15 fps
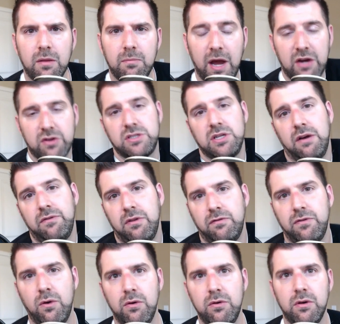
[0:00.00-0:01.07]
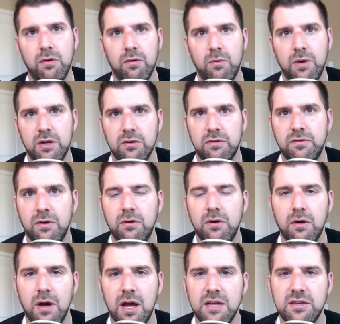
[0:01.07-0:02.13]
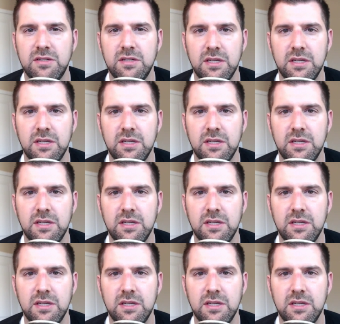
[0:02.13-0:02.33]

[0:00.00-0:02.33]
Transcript: the Microsoft, the phone, the Windows Phone OS,